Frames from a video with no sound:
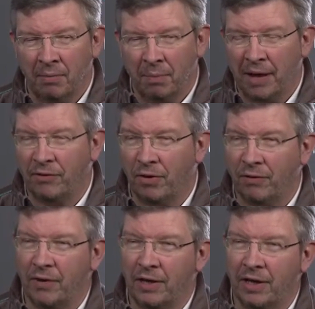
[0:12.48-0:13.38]
better
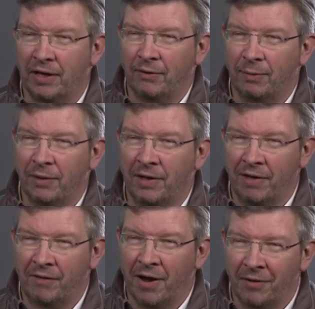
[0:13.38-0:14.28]
over the years, but you're
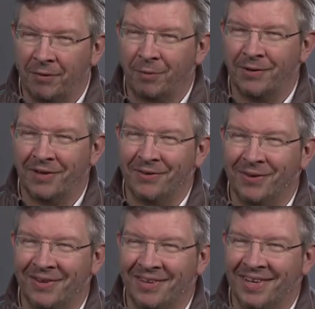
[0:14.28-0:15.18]
never 100%
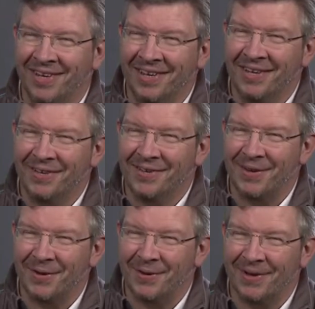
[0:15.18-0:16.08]
certain. So
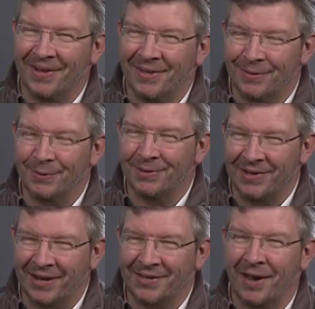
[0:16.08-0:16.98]
there's always
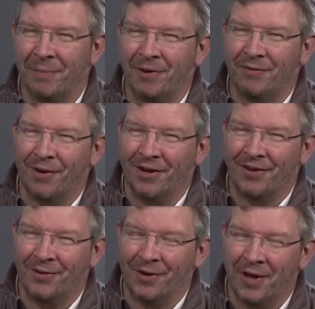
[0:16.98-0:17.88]
the excitement of running a
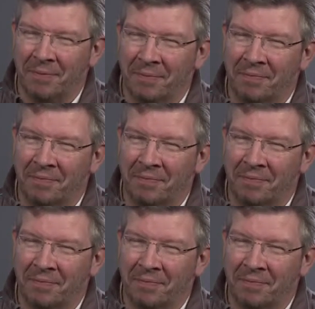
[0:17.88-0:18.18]
new car.